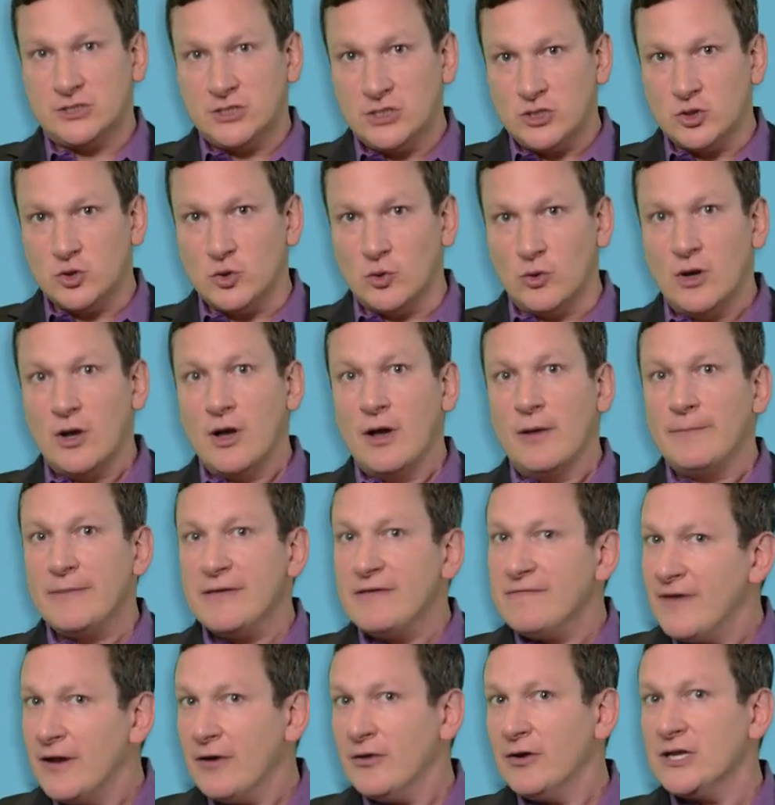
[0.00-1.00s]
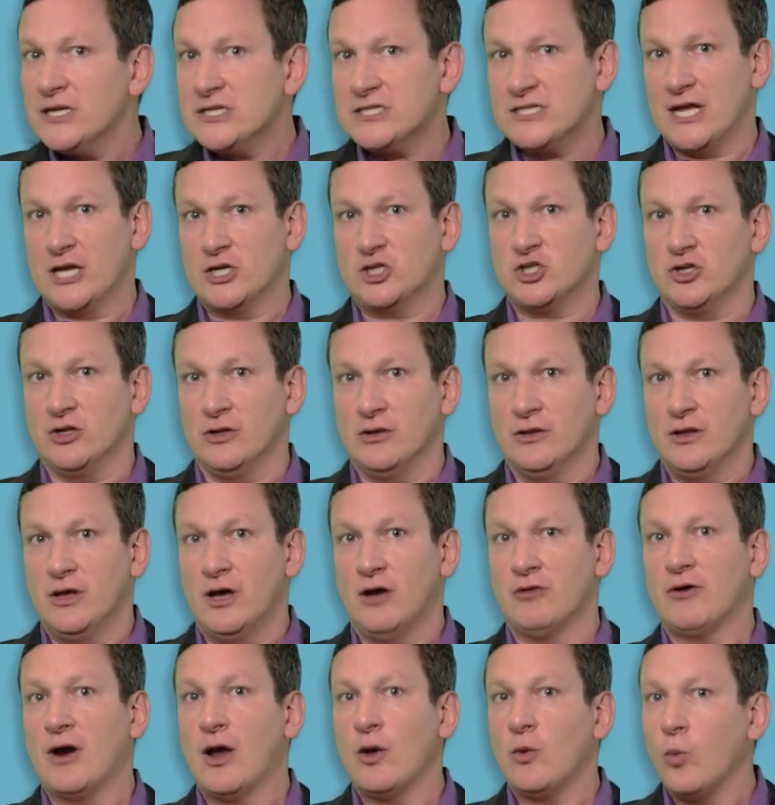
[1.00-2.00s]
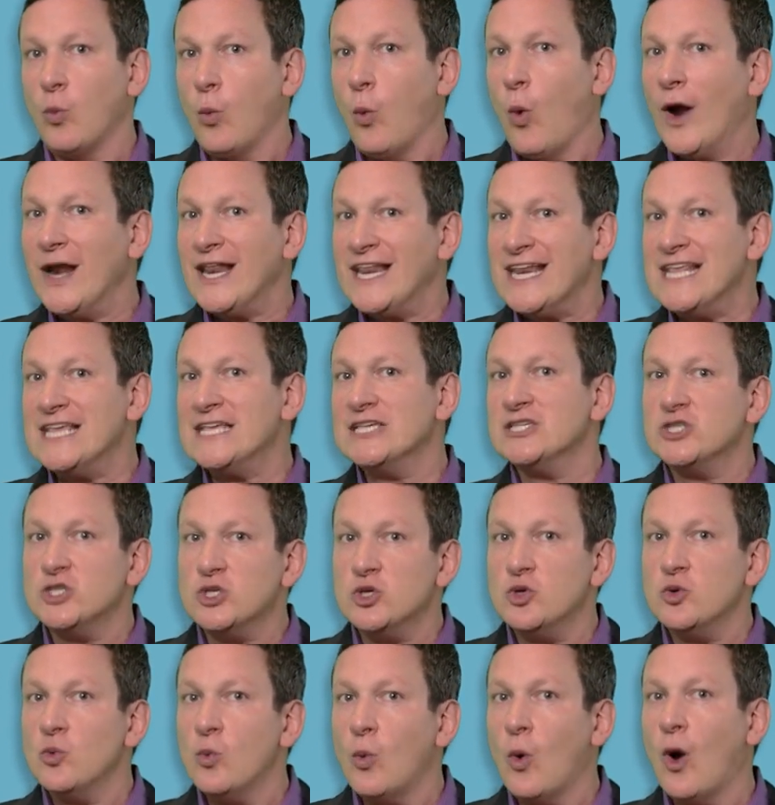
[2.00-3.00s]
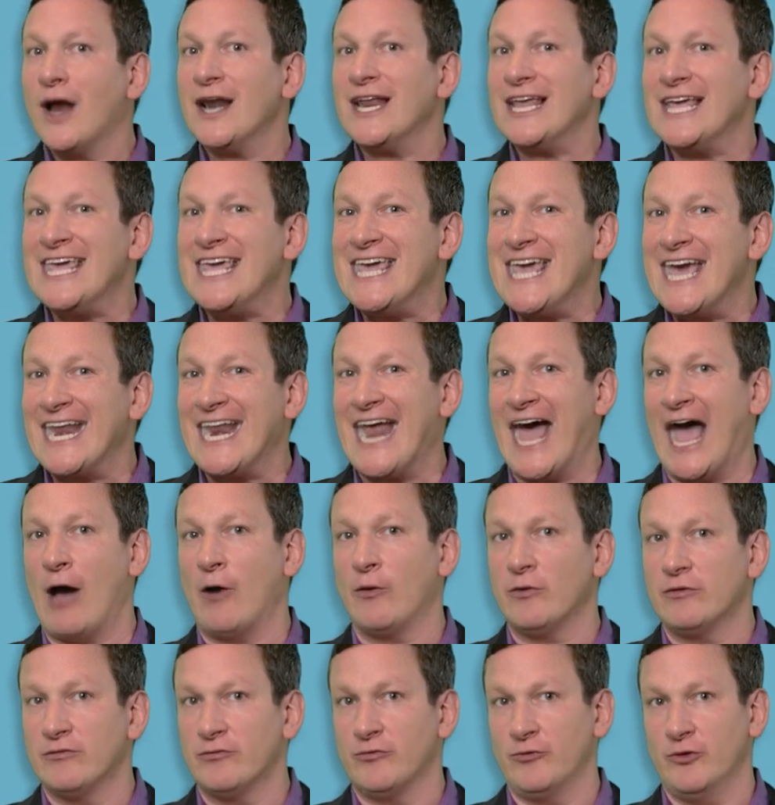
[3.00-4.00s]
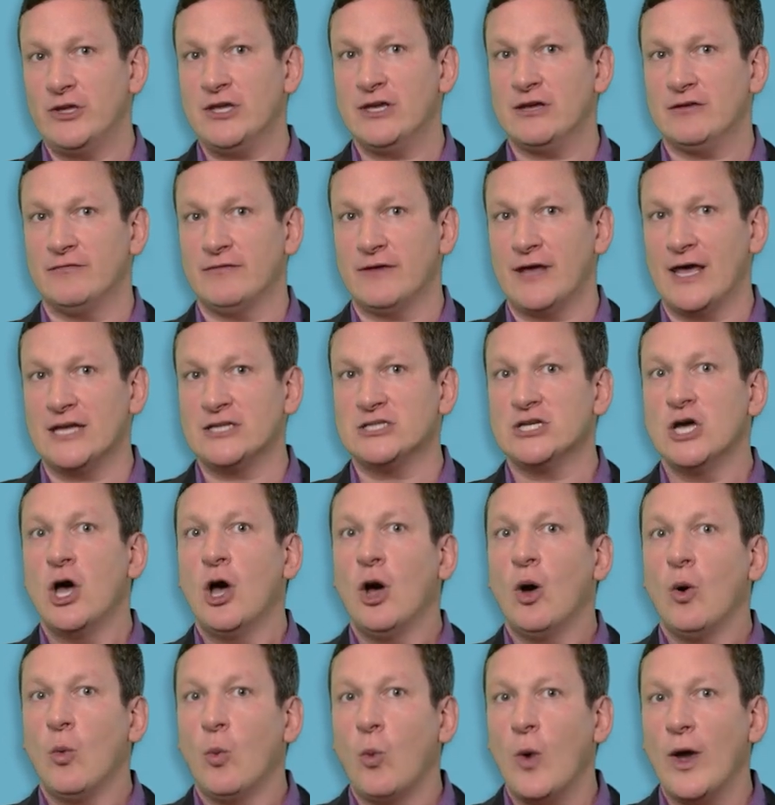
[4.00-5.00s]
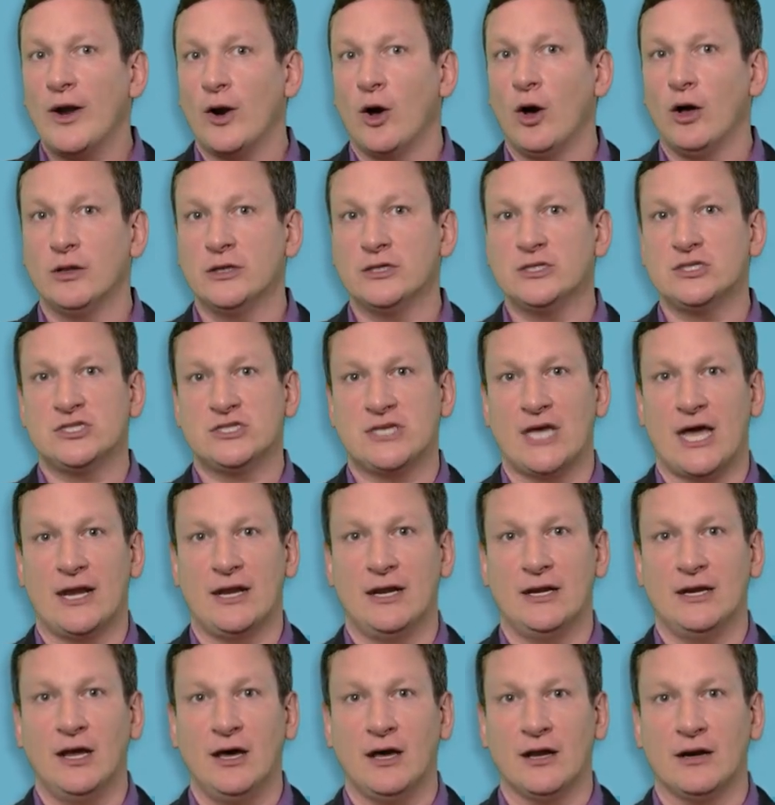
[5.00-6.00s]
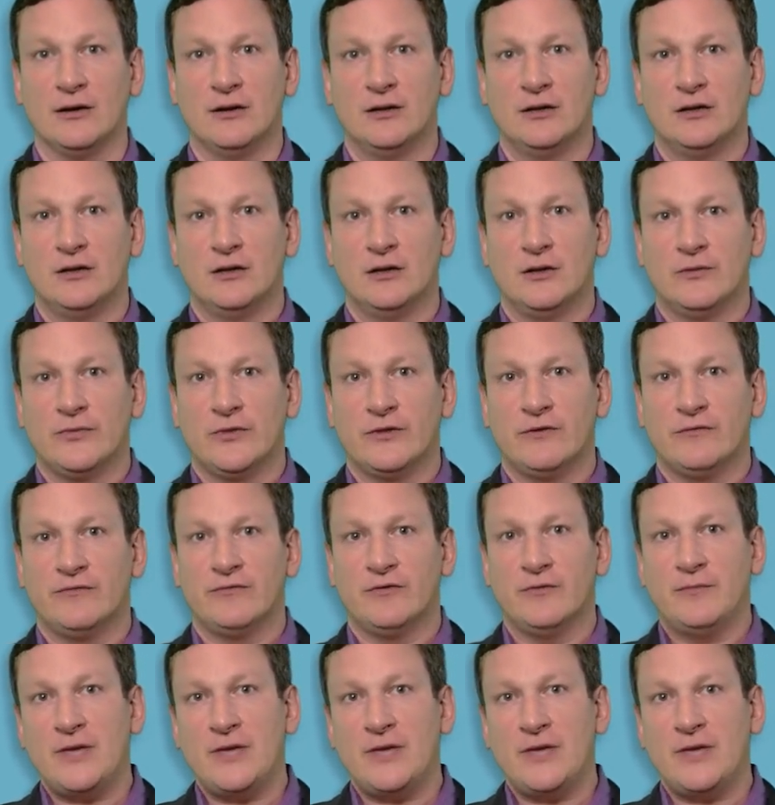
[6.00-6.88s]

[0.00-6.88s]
two, be very intentional around what it is you want to get out of reInvent when all is said and done. For